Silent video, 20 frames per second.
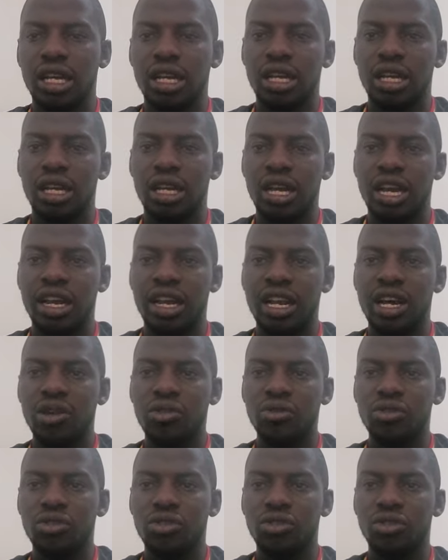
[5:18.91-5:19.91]

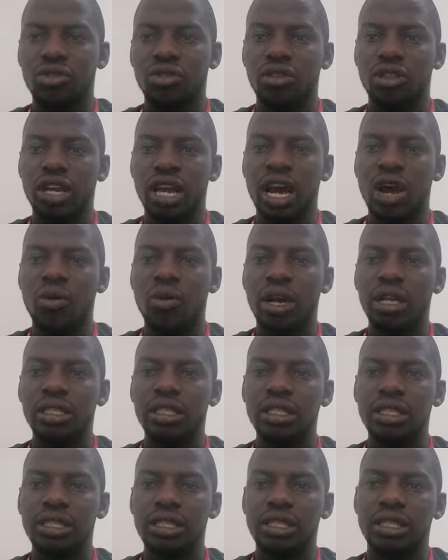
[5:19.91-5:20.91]
announce the
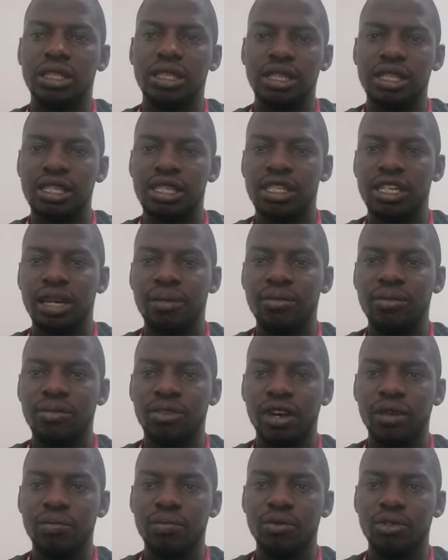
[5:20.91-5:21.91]
awards in this time
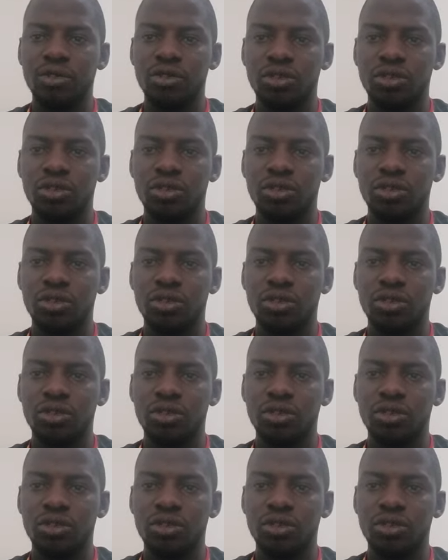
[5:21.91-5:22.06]
frame,